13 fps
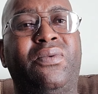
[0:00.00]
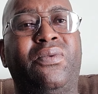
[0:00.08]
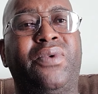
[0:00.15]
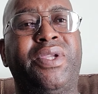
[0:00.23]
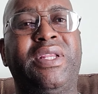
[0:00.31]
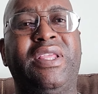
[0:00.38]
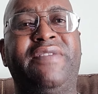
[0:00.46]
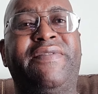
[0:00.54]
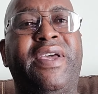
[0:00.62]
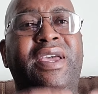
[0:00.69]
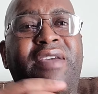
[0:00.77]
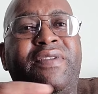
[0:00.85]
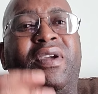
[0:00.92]
Where you leave a
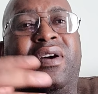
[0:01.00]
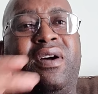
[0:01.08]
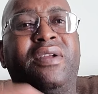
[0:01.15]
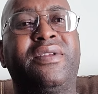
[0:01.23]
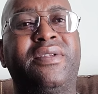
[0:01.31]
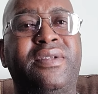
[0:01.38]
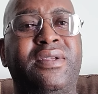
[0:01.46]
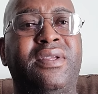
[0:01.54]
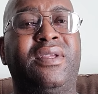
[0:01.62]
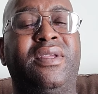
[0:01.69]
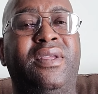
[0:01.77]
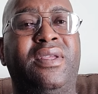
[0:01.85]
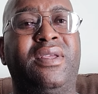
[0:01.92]
heavy heart
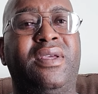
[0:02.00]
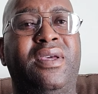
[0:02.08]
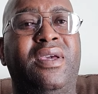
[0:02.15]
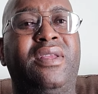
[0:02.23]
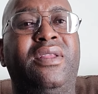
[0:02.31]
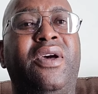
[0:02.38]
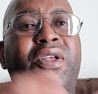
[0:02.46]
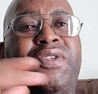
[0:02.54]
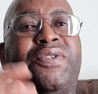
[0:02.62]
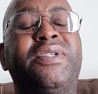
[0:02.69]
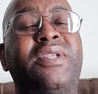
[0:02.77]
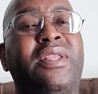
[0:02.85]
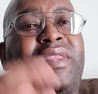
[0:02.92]
and
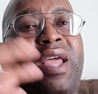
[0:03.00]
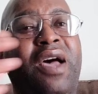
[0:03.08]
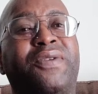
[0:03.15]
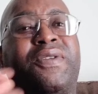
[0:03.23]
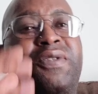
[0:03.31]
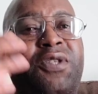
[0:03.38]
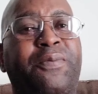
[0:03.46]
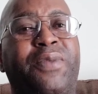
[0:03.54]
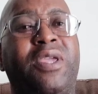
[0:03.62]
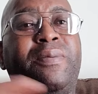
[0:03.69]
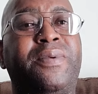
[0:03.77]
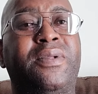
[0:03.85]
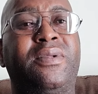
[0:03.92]
hundreds and thousands of
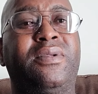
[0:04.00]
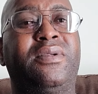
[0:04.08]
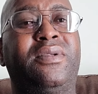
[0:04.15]
people